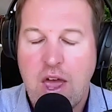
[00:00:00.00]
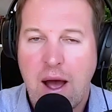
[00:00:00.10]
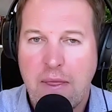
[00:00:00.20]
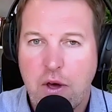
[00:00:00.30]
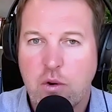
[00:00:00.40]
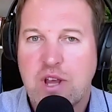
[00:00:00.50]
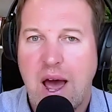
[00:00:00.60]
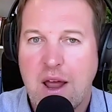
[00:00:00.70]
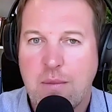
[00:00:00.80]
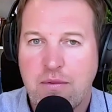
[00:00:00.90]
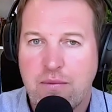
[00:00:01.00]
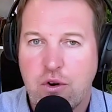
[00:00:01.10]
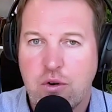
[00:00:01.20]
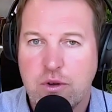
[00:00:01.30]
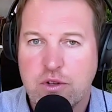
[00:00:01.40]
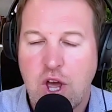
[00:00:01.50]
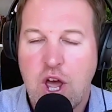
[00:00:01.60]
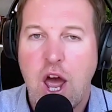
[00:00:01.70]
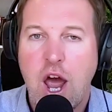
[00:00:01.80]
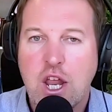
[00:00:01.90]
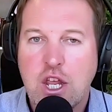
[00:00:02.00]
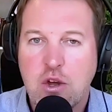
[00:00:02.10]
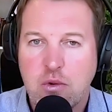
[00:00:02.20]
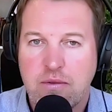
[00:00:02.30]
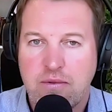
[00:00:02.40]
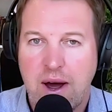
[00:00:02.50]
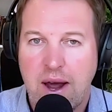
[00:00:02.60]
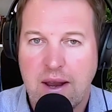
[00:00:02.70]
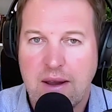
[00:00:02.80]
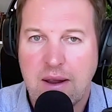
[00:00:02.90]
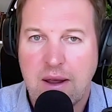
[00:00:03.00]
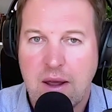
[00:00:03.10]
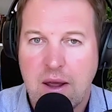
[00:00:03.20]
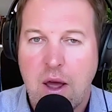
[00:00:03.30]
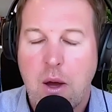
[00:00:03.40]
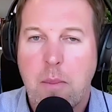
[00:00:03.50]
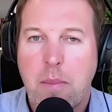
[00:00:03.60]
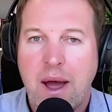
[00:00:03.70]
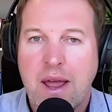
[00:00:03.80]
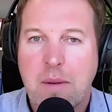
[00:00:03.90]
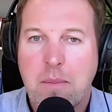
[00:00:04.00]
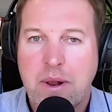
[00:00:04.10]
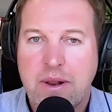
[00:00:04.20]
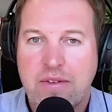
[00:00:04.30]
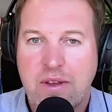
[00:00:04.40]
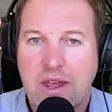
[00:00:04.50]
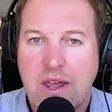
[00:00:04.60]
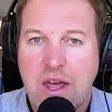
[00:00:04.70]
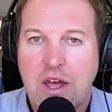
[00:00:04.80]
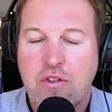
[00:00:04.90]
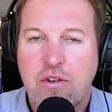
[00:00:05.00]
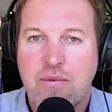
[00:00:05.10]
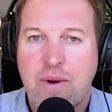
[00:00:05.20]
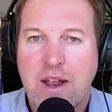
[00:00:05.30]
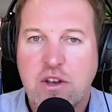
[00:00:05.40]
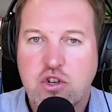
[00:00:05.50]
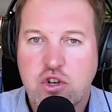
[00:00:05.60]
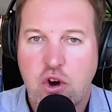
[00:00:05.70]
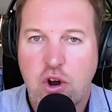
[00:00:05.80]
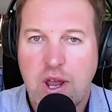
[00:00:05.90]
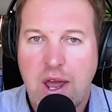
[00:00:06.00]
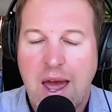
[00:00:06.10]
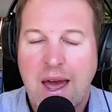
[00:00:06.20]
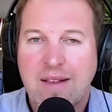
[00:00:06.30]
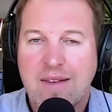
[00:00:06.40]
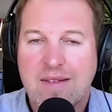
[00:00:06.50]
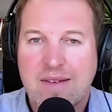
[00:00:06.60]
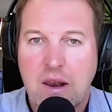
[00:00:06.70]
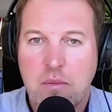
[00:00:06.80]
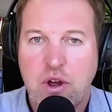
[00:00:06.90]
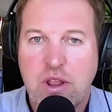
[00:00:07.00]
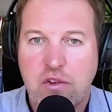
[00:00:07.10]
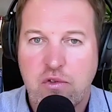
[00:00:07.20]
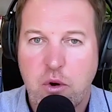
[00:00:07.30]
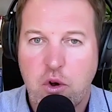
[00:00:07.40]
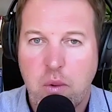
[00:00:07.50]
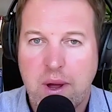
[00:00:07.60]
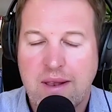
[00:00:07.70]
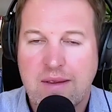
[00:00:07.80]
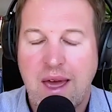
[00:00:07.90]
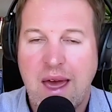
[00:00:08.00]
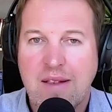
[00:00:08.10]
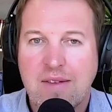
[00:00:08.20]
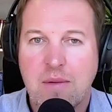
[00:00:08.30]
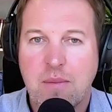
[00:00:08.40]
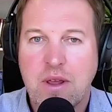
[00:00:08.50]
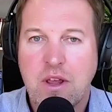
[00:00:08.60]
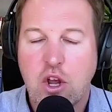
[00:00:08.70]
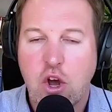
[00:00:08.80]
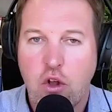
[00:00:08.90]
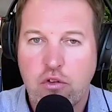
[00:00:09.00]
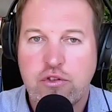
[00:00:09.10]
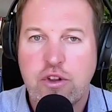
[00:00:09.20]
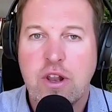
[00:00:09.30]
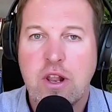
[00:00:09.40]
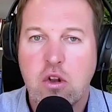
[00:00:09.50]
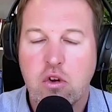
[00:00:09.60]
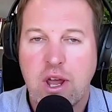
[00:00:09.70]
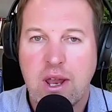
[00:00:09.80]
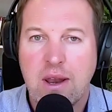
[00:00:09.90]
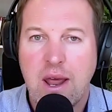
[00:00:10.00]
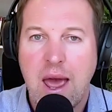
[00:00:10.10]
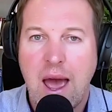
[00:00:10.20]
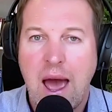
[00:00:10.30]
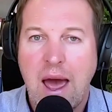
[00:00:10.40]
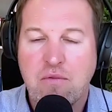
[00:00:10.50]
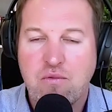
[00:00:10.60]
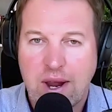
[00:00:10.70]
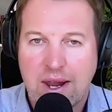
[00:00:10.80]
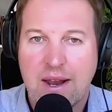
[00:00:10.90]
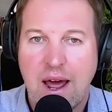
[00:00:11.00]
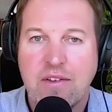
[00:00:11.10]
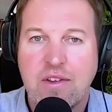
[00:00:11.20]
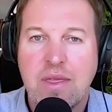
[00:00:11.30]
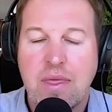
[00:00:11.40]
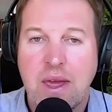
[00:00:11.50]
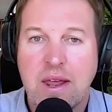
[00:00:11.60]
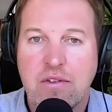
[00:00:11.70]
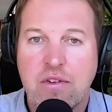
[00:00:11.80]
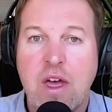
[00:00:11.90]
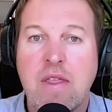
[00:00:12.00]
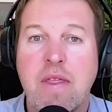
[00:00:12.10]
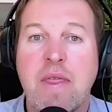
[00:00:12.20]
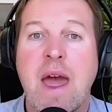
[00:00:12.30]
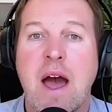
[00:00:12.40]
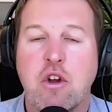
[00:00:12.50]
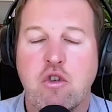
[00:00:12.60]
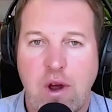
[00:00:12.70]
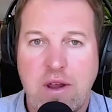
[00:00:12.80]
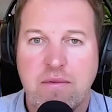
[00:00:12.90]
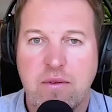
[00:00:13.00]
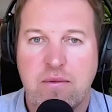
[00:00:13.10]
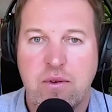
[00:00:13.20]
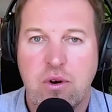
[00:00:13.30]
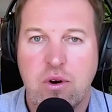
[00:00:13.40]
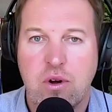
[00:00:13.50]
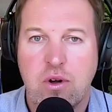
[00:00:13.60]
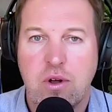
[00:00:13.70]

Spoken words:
And those high performers are unified by an ability to find joy and to celebrate the small wins and to be constantly looking and recognizing things that they are grateful for.